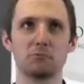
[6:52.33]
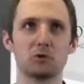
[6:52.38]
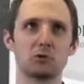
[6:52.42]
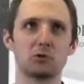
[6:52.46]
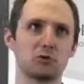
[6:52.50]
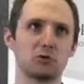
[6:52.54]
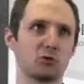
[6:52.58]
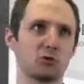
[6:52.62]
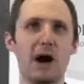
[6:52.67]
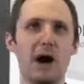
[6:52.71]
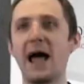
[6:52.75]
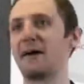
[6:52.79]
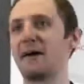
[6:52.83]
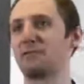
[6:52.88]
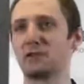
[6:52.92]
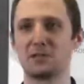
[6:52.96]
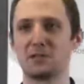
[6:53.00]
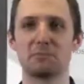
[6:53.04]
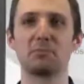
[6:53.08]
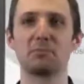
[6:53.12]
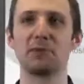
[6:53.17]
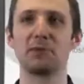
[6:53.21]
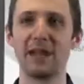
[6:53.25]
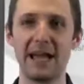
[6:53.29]

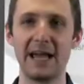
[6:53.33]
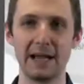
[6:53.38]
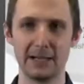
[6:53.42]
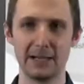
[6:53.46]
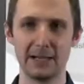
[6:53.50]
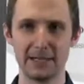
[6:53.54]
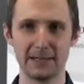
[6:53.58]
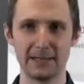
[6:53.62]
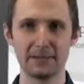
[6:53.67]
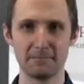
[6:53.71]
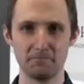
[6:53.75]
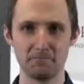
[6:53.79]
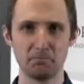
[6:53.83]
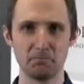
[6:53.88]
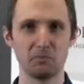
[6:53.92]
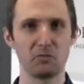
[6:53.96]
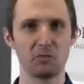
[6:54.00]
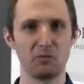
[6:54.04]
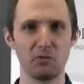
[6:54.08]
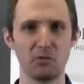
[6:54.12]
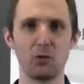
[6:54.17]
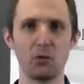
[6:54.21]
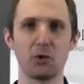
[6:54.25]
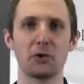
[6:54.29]
drafted plan
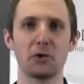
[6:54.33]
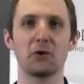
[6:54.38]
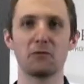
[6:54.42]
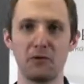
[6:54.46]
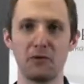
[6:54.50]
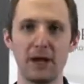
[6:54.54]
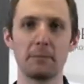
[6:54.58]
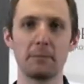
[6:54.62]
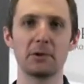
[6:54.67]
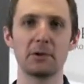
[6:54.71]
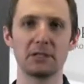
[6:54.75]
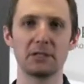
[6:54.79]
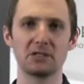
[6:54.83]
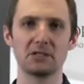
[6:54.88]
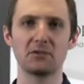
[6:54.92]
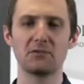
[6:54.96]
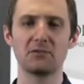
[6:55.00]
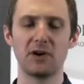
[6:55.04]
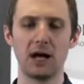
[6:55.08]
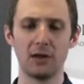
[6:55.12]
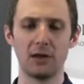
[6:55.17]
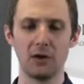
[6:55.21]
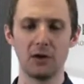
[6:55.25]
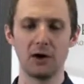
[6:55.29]
for your family to
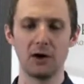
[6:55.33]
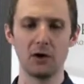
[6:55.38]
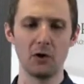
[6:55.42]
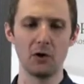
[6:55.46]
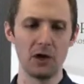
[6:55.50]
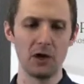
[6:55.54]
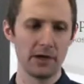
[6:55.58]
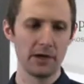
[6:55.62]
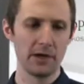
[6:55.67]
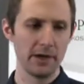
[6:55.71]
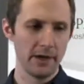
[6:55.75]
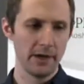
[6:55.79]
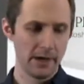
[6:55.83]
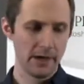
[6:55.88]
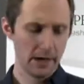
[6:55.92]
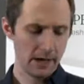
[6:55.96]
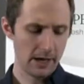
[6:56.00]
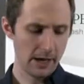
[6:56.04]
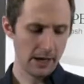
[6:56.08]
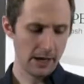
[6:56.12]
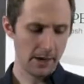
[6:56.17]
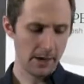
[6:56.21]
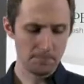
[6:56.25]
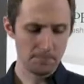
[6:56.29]
follow.
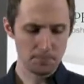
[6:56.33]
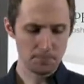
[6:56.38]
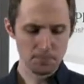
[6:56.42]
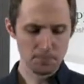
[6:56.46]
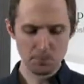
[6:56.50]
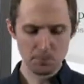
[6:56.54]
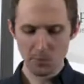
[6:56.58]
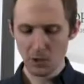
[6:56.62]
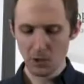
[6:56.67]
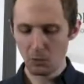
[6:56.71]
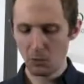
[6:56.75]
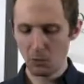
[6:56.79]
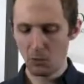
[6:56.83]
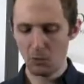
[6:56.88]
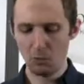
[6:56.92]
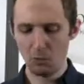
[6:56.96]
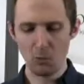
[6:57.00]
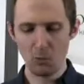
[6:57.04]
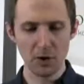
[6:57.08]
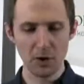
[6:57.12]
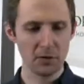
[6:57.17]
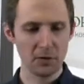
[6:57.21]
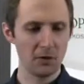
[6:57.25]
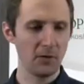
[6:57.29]

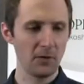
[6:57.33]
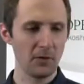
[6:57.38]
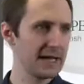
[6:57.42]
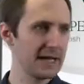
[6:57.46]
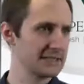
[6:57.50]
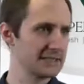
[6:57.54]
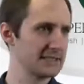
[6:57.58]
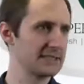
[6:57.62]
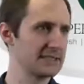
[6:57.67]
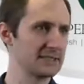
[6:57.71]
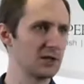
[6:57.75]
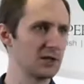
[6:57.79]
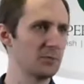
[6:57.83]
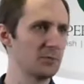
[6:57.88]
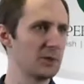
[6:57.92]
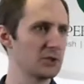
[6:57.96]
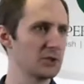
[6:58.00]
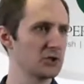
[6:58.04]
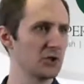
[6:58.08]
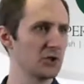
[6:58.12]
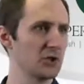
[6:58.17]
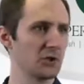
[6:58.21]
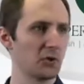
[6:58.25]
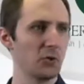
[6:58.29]
One of the last things I'll
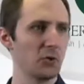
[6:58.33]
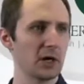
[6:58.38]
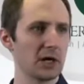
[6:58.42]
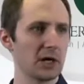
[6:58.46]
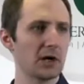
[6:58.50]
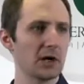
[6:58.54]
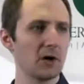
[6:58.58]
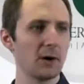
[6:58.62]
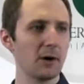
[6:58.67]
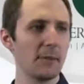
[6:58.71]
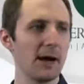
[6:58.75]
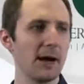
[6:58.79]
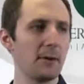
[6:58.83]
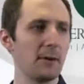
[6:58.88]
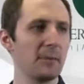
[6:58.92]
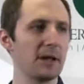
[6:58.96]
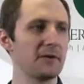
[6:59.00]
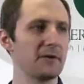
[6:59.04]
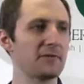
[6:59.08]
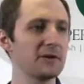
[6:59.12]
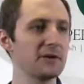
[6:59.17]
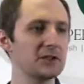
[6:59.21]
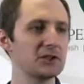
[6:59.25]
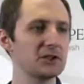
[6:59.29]
mention quick here about
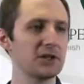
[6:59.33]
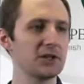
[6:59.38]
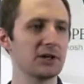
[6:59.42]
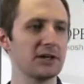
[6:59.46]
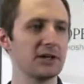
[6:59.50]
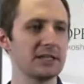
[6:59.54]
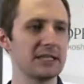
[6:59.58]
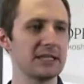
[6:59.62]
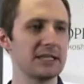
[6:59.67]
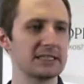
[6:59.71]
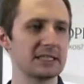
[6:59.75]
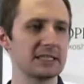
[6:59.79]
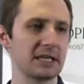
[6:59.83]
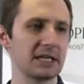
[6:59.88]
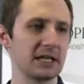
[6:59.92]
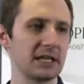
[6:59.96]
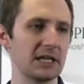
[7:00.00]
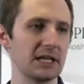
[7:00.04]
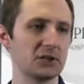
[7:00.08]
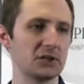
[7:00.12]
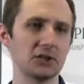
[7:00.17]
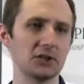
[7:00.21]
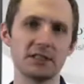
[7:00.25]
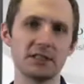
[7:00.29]
beneficiary
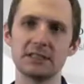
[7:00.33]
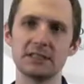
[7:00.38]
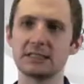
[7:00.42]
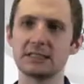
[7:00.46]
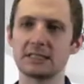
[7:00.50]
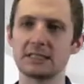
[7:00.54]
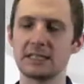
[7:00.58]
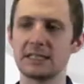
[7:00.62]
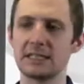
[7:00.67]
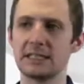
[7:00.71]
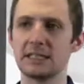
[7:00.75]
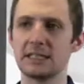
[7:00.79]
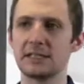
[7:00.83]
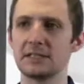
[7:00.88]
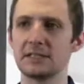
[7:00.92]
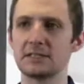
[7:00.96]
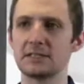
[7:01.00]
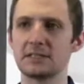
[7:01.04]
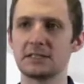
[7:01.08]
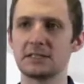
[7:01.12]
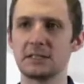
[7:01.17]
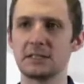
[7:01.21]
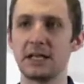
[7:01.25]
designations is